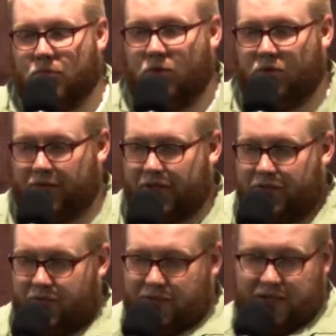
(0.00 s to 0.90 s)
well
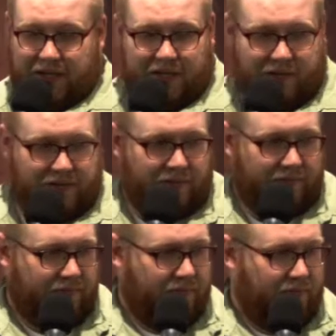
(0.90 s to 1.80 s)
there's some seats and